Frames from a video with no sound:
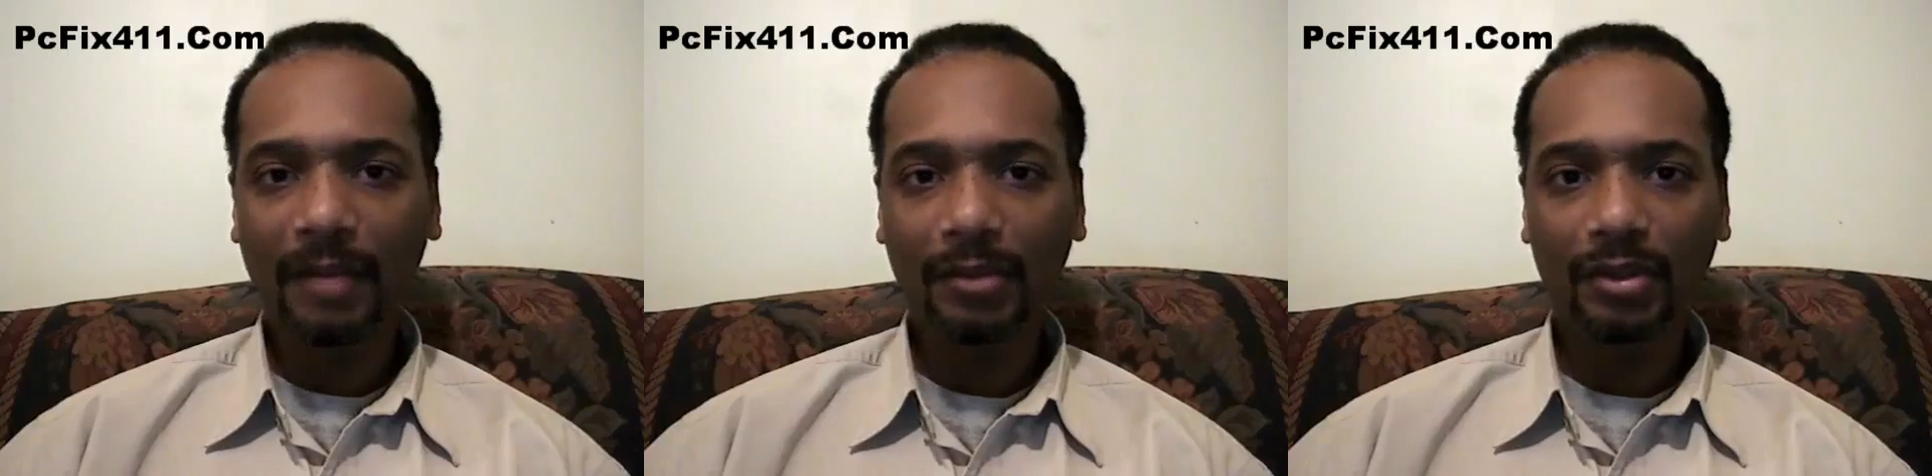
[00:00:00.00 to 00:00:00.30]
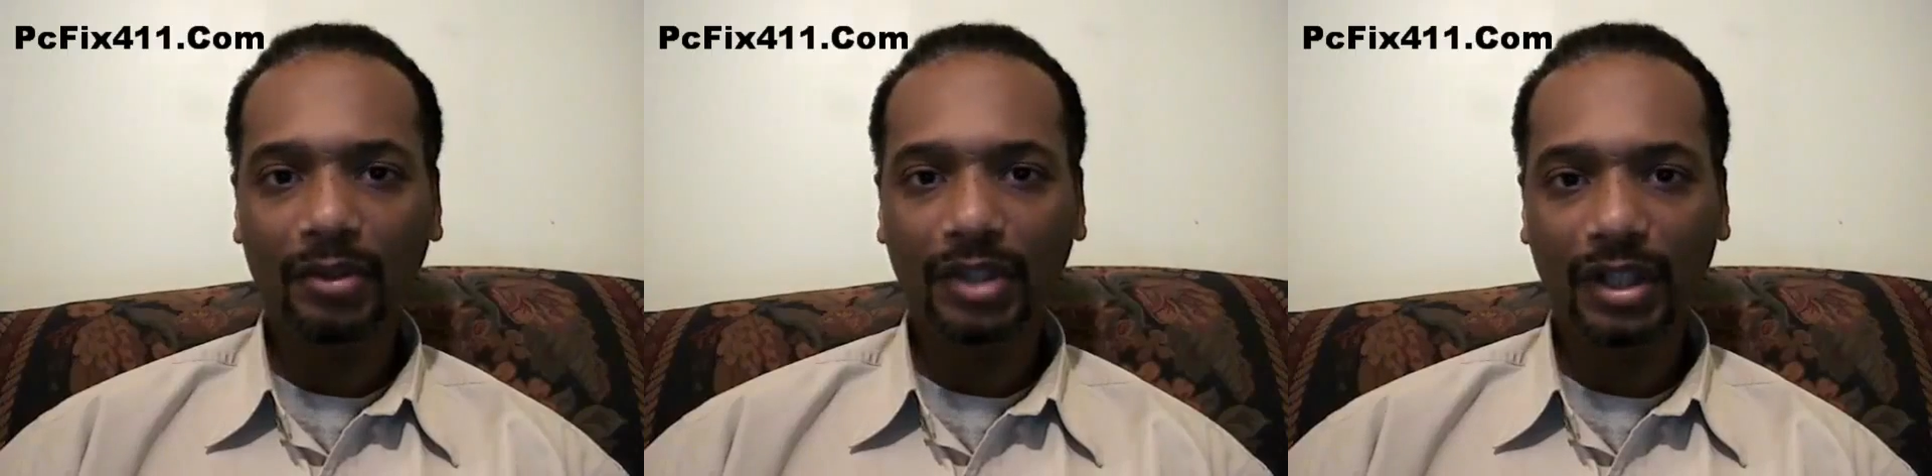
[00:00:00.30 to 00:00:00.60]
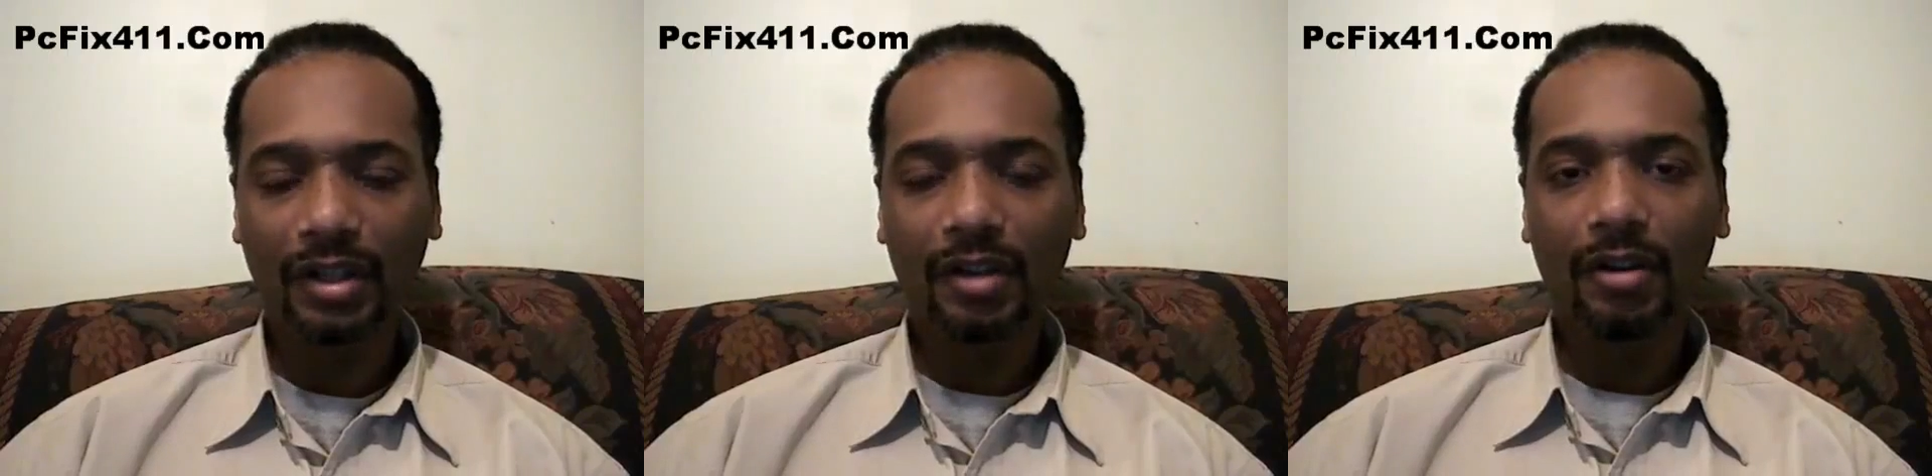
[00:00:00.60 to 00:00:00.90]
of that
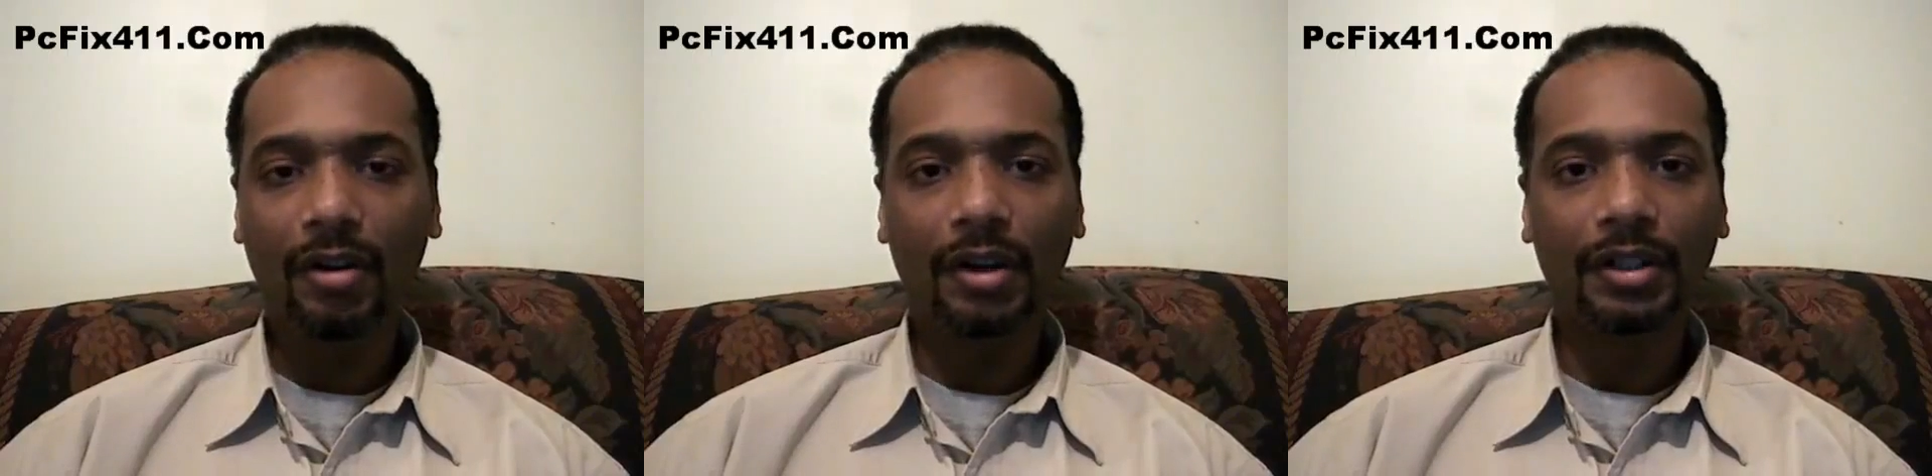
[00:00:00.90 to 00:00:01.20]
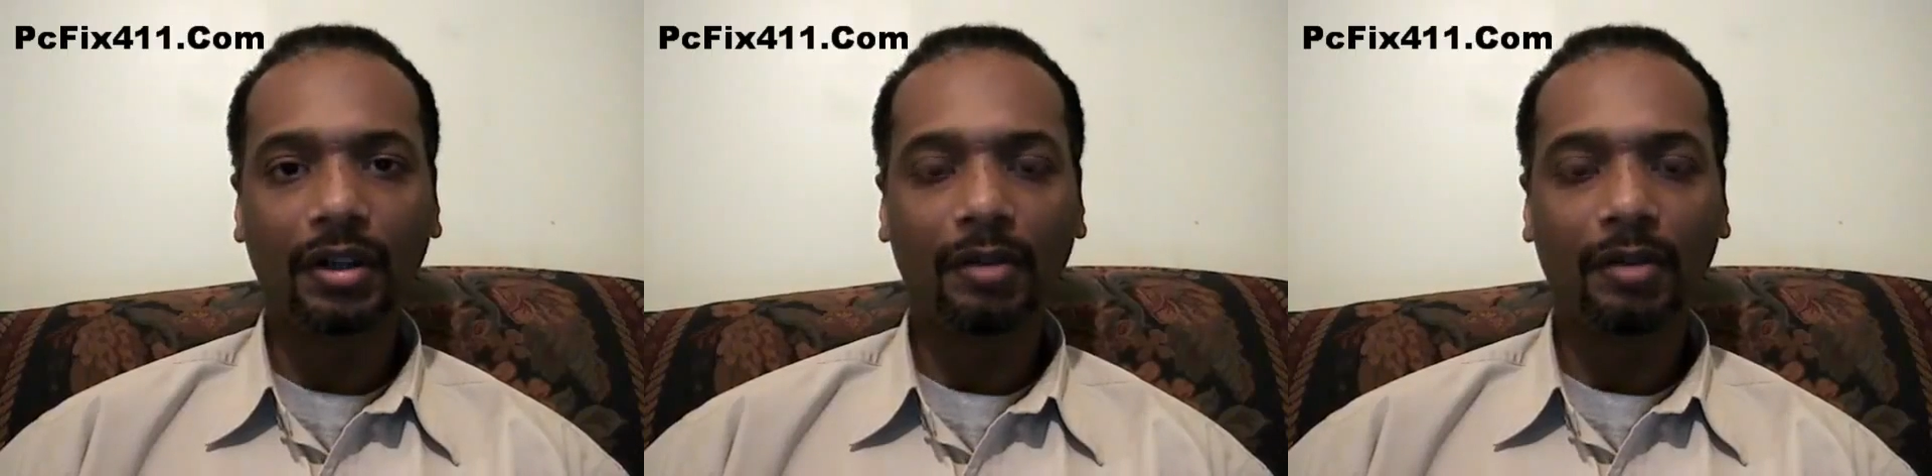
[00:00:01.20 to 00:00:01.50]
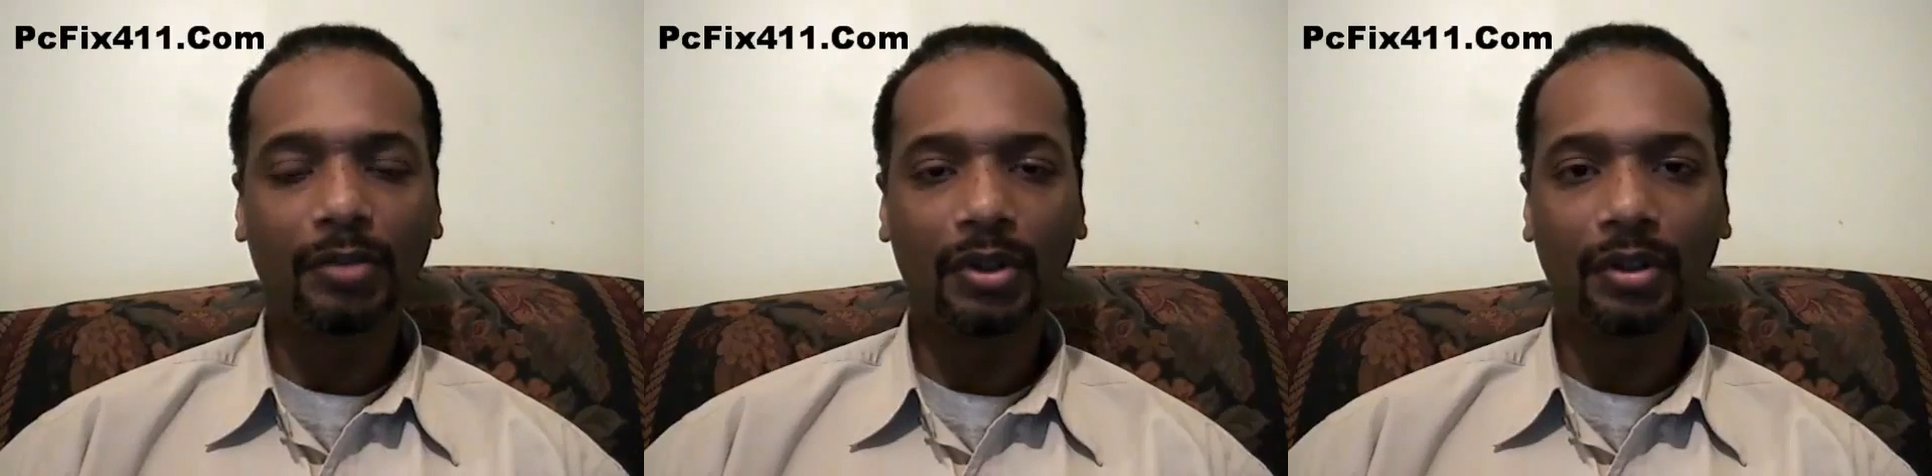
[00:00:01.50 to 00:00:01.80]
music on your
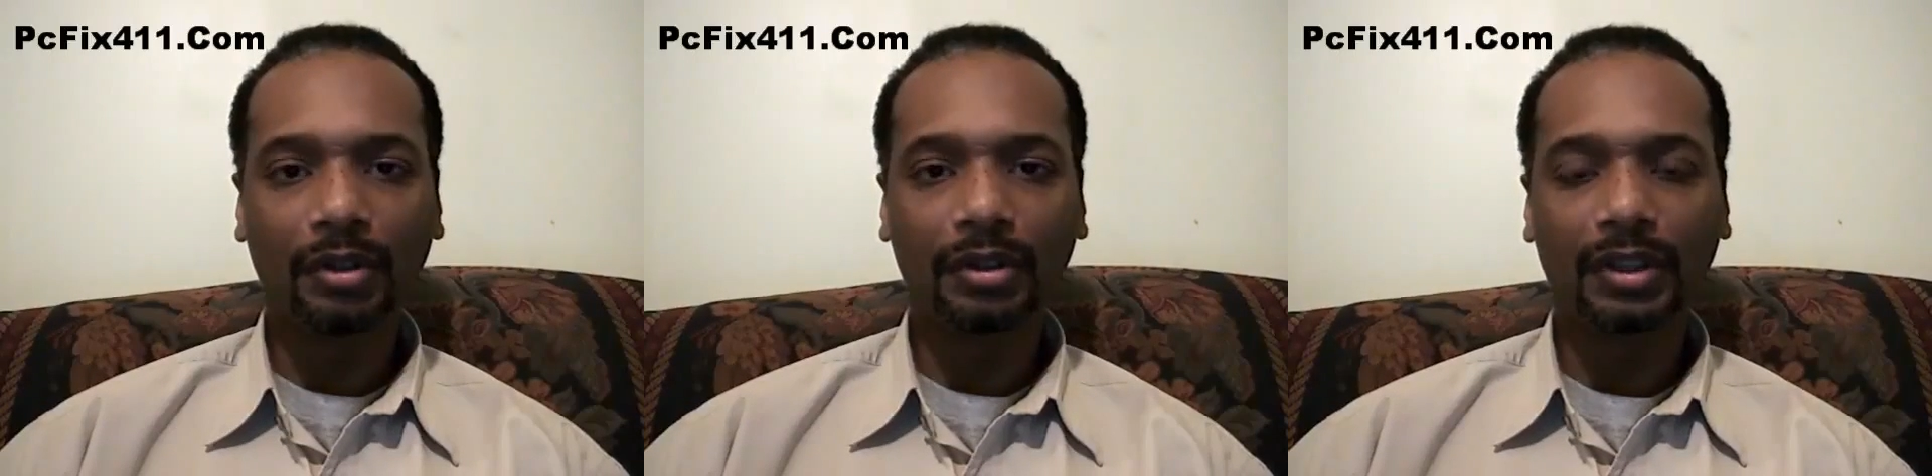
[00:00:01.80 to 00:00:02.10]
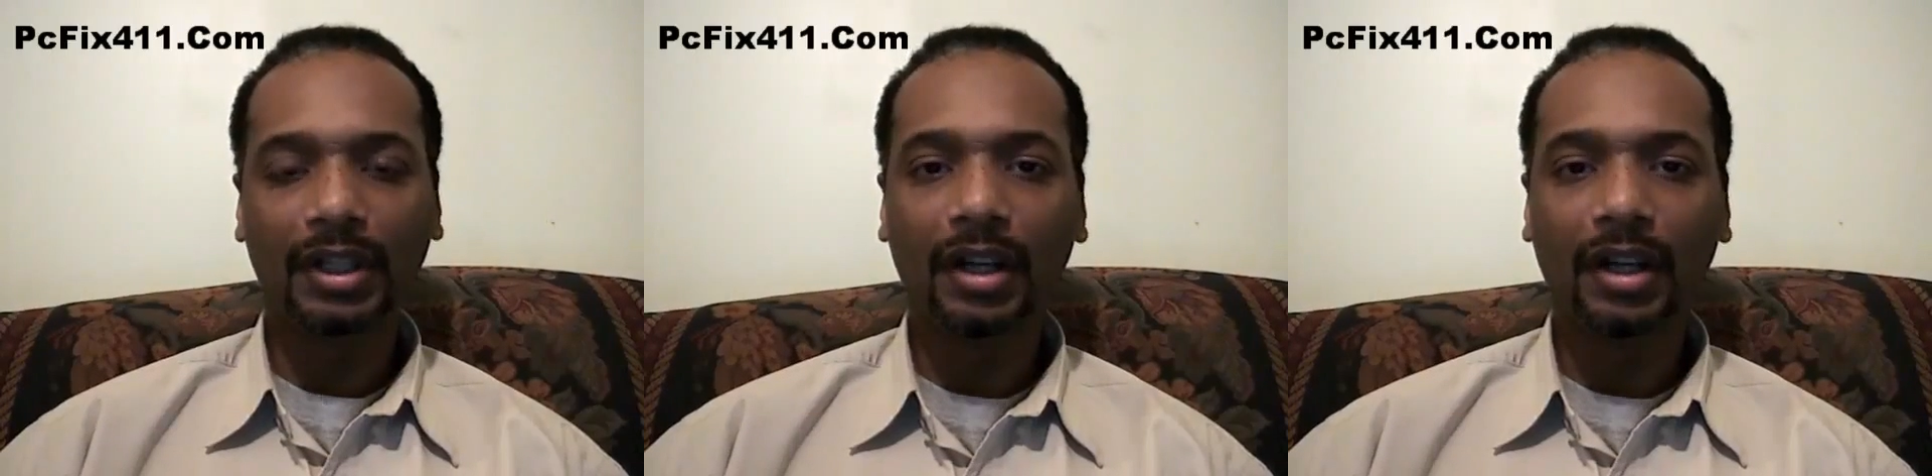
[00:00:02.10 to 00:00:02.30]
computer's,